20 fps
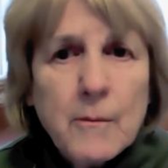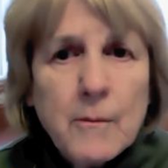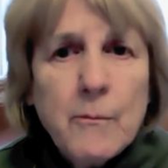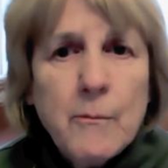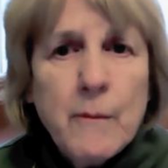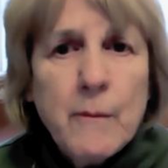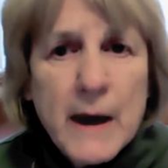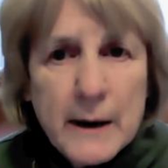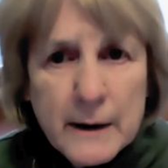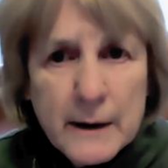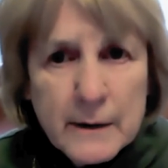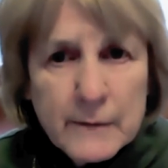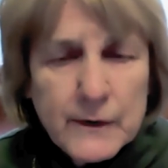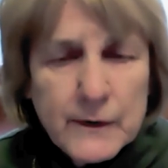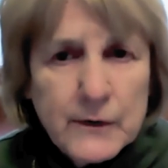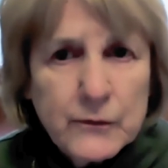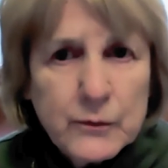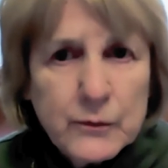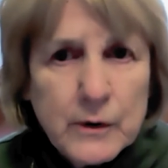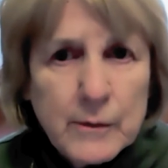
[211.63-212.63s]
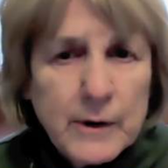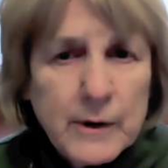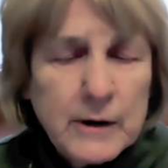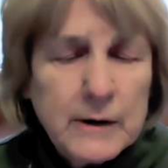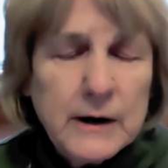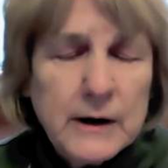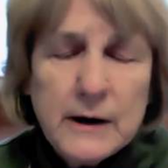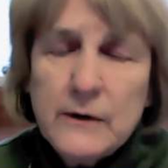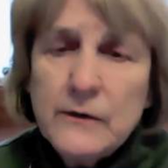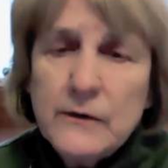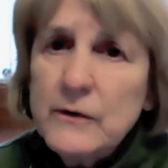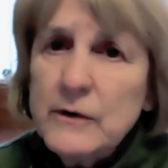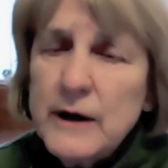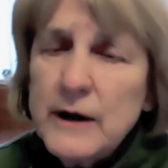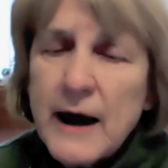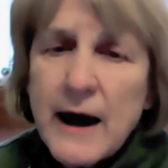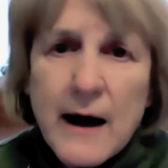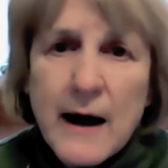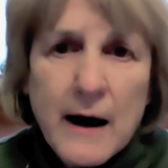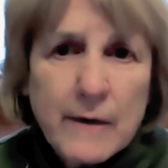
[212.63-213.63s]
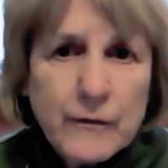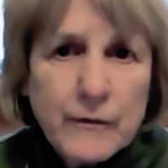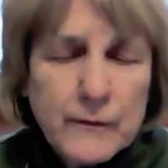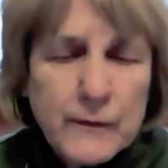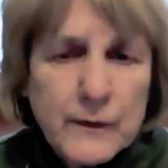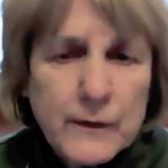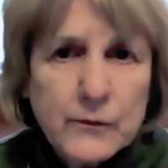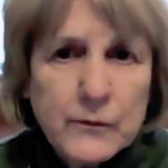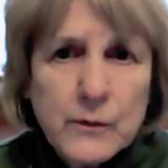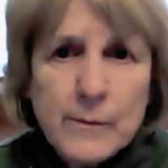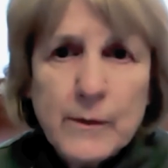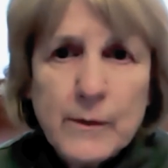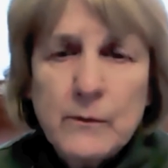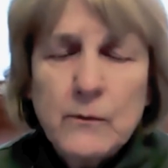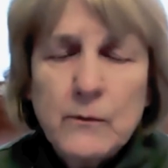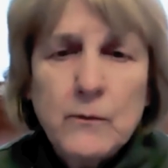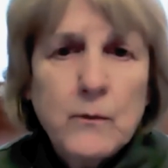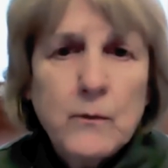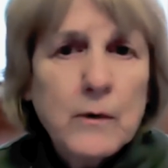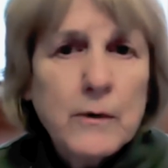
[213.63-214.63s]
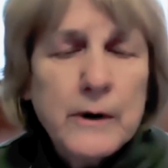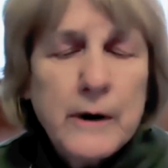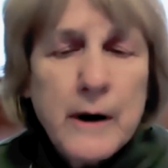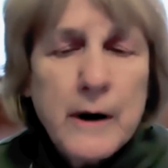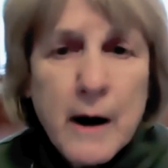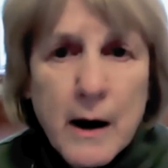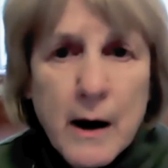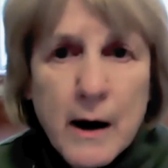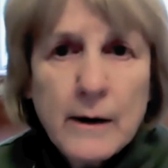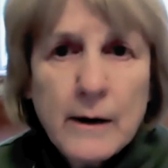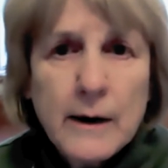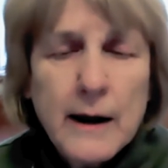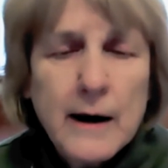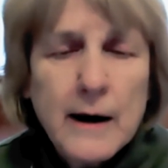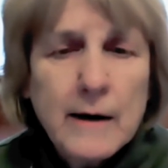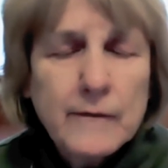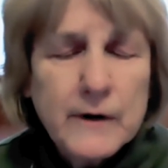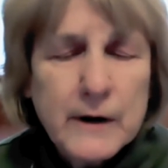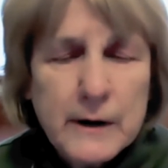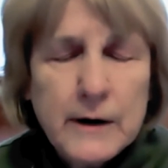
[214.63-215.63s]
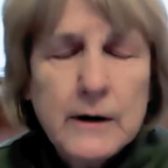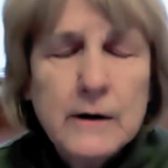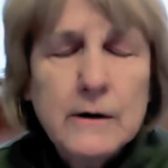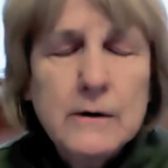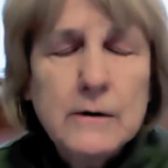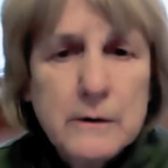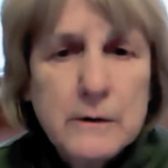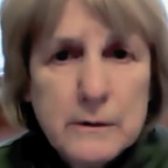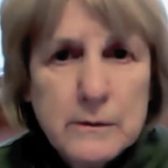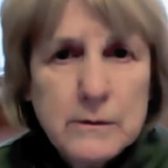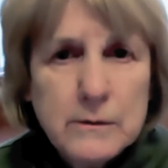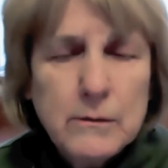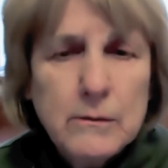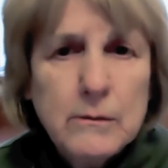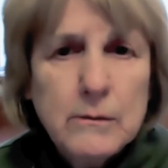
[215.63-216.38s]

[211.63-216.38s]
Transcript: Many of these women, easily half of these women, will not have any clue